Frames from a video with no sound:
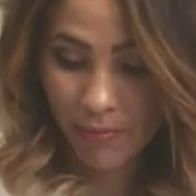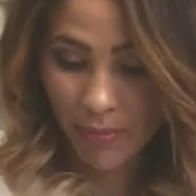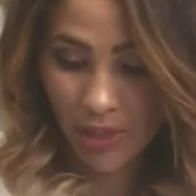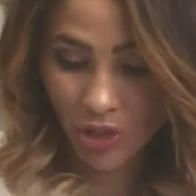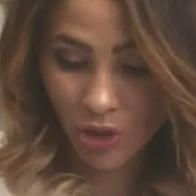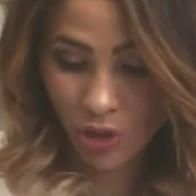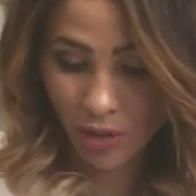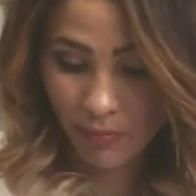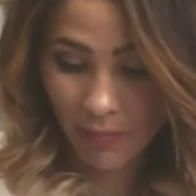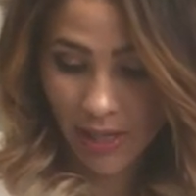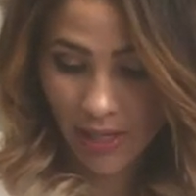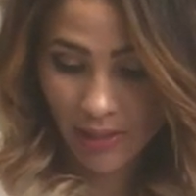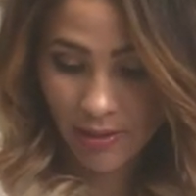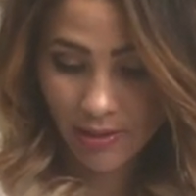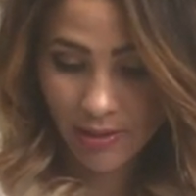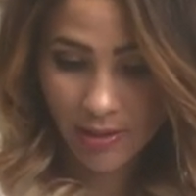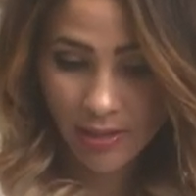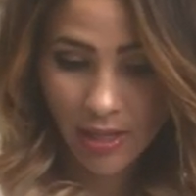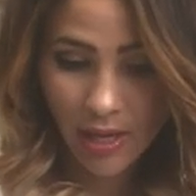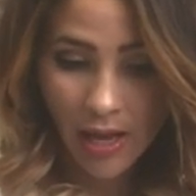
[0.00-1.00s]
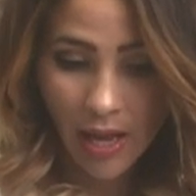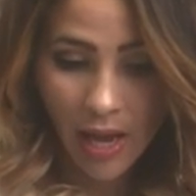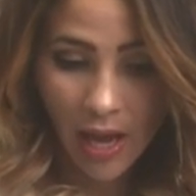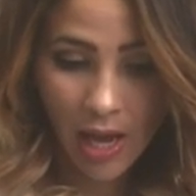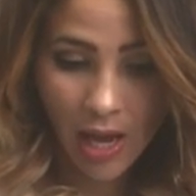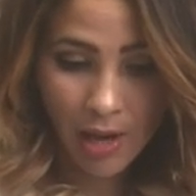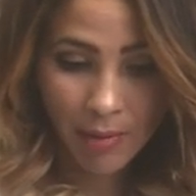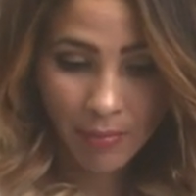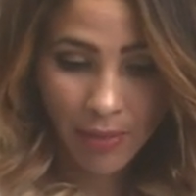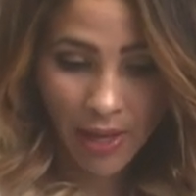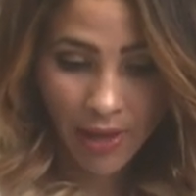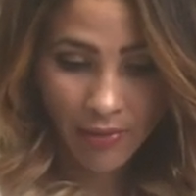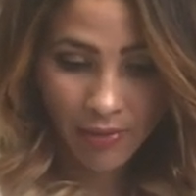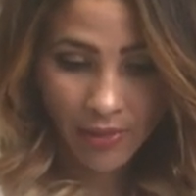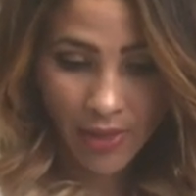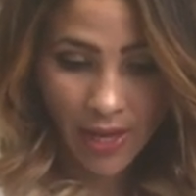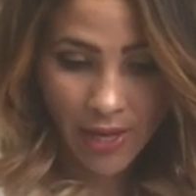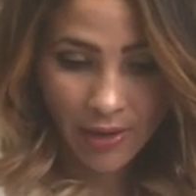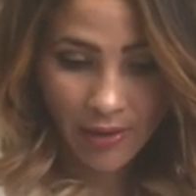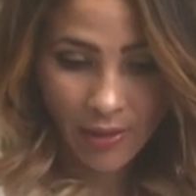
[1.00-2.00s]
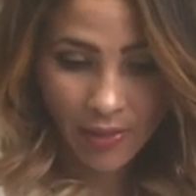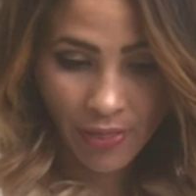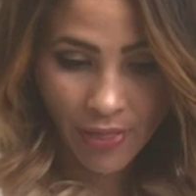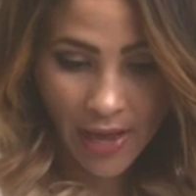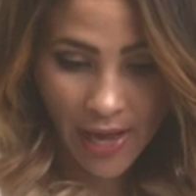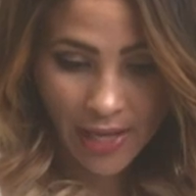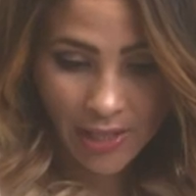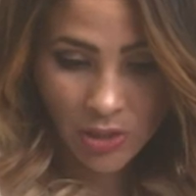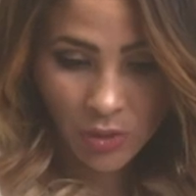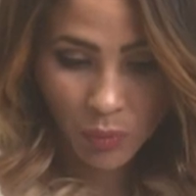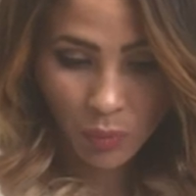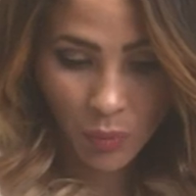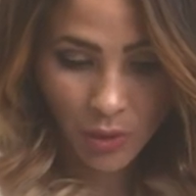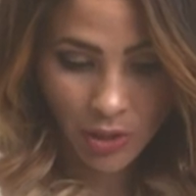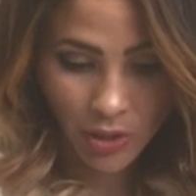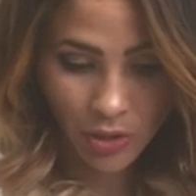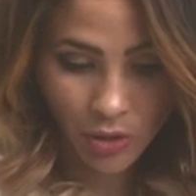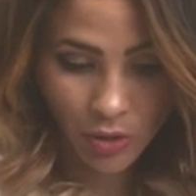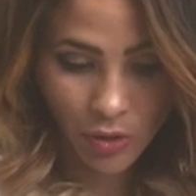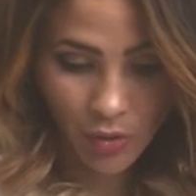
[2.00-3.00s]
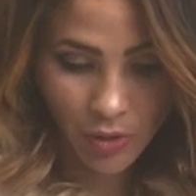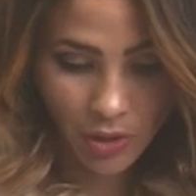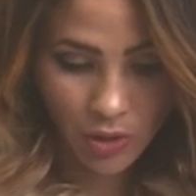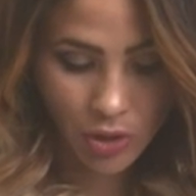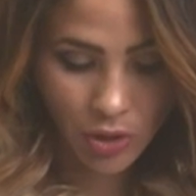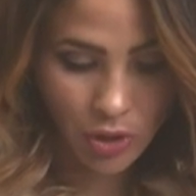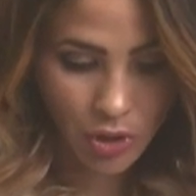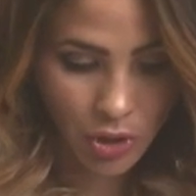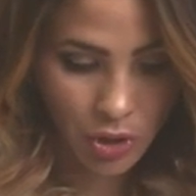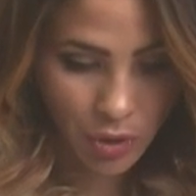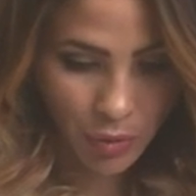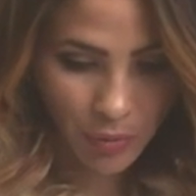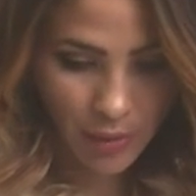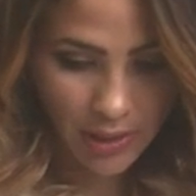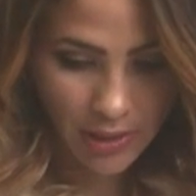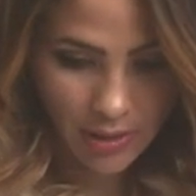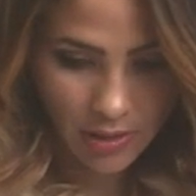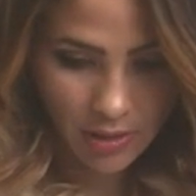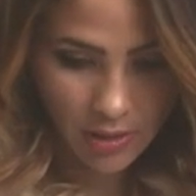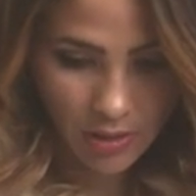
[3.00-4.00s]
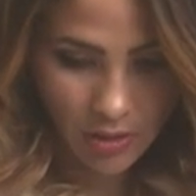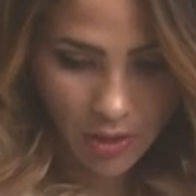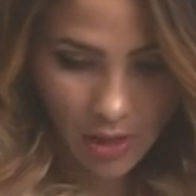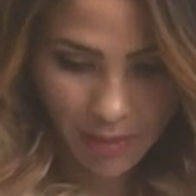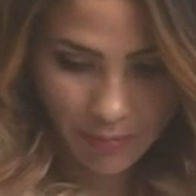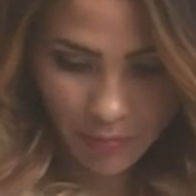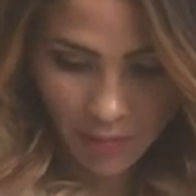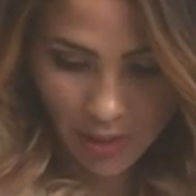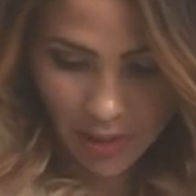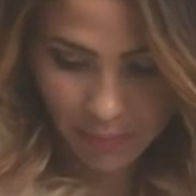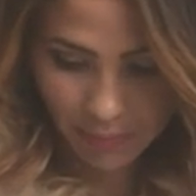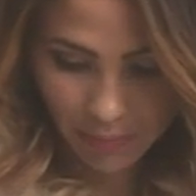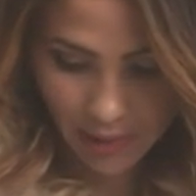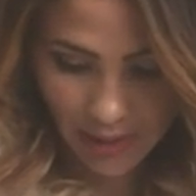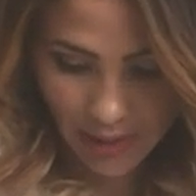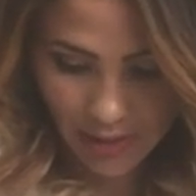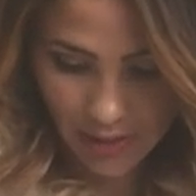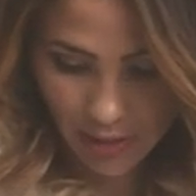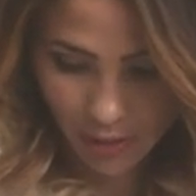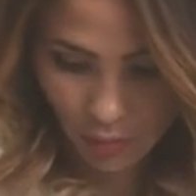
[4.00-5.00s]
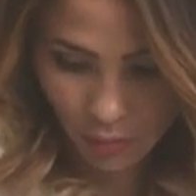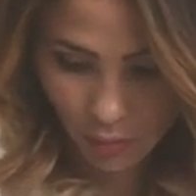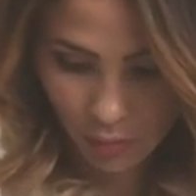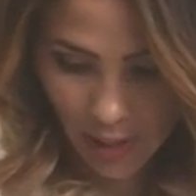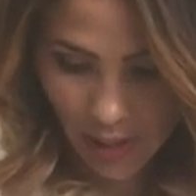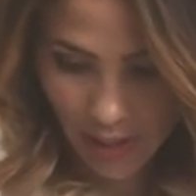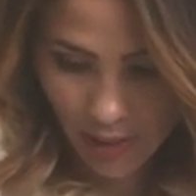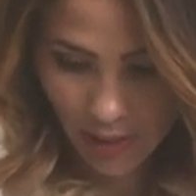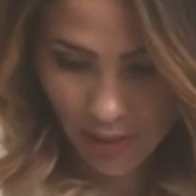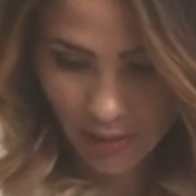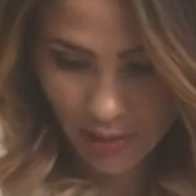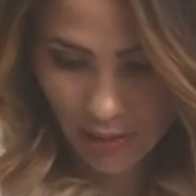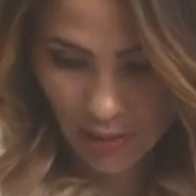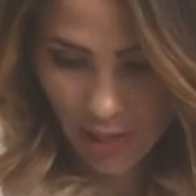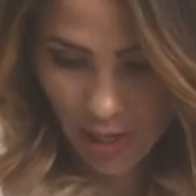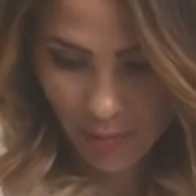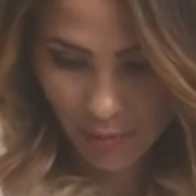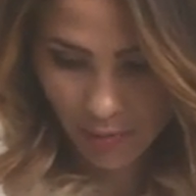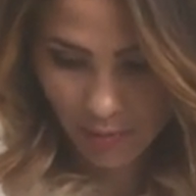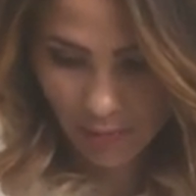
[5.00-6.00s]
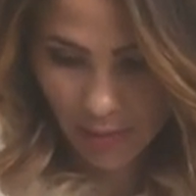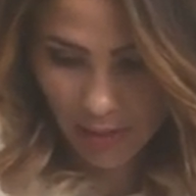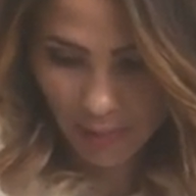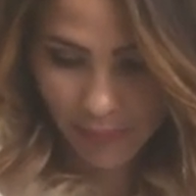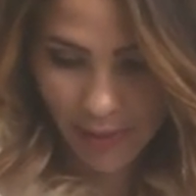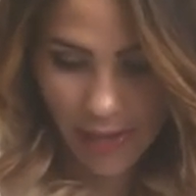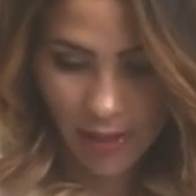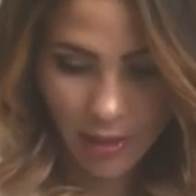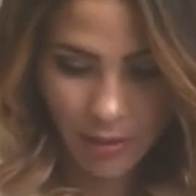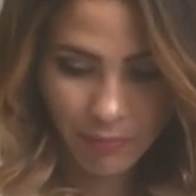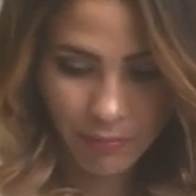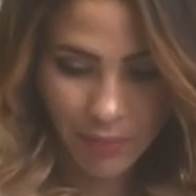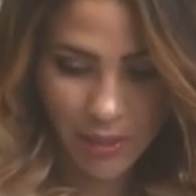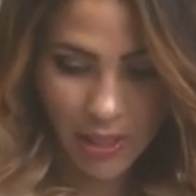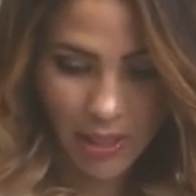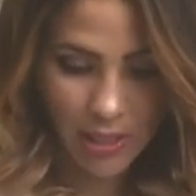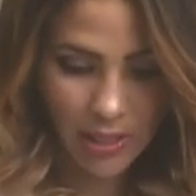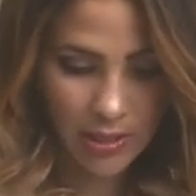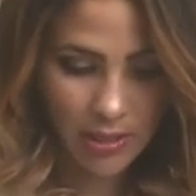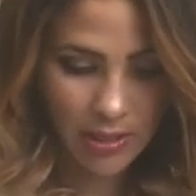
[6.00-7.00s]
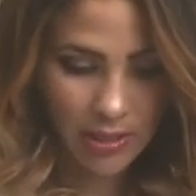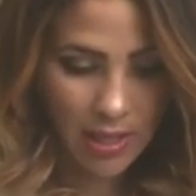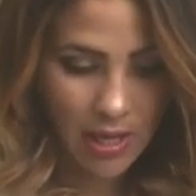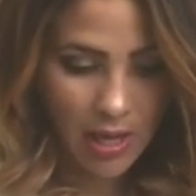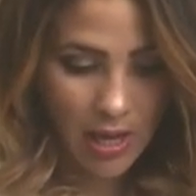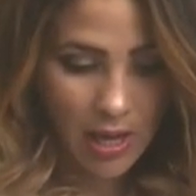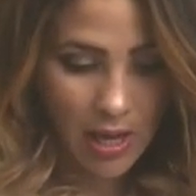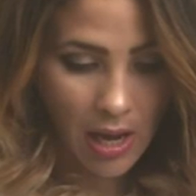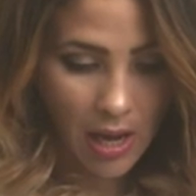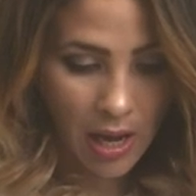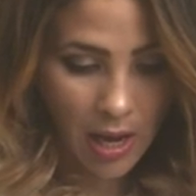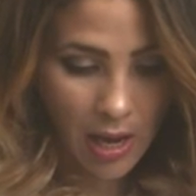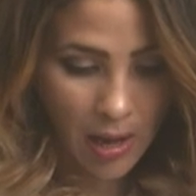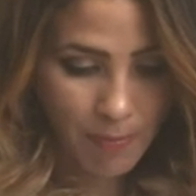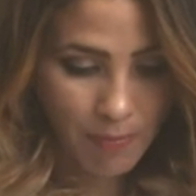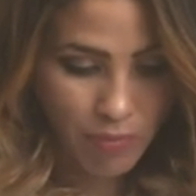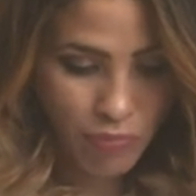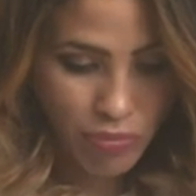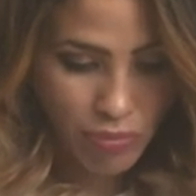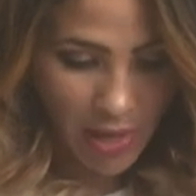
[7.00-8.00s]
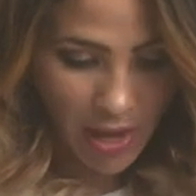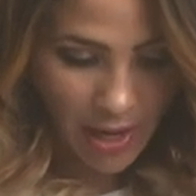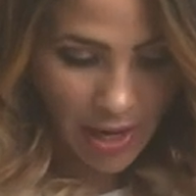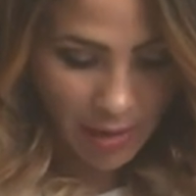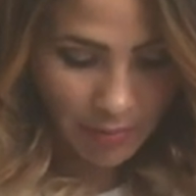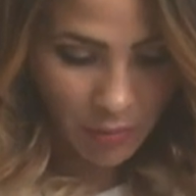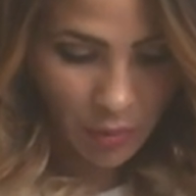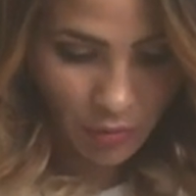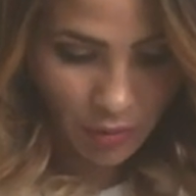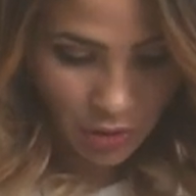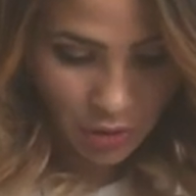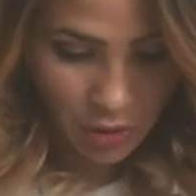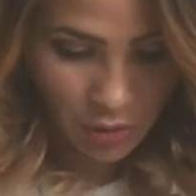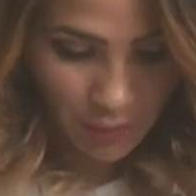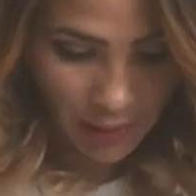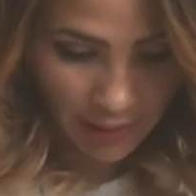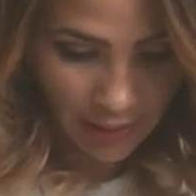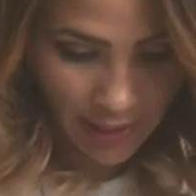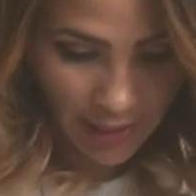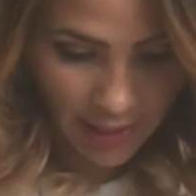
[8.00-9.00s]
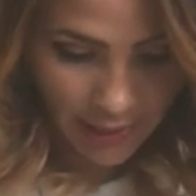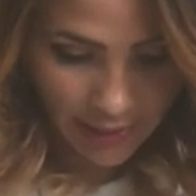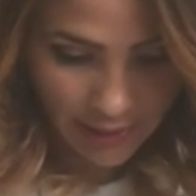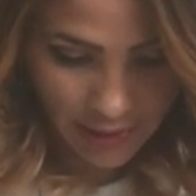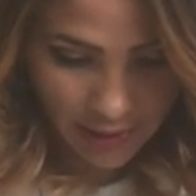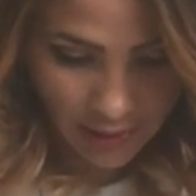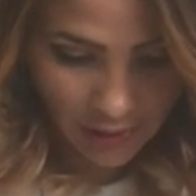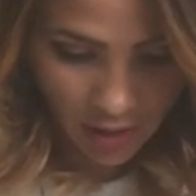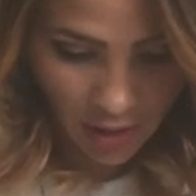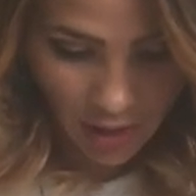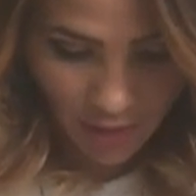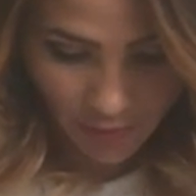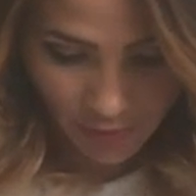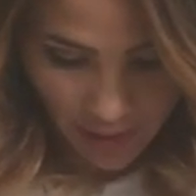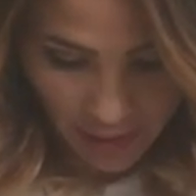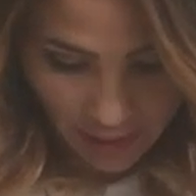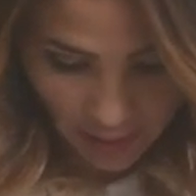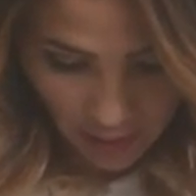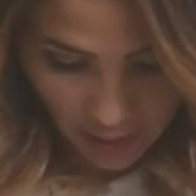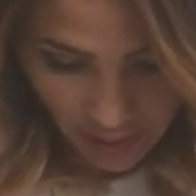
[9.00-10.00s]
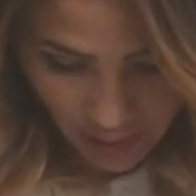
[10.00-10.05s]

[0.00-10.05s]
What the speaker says: measurements. And then that's where you're going to do it. So I'm gonna place it right on top of my pattern piece. And I'm going to align it on that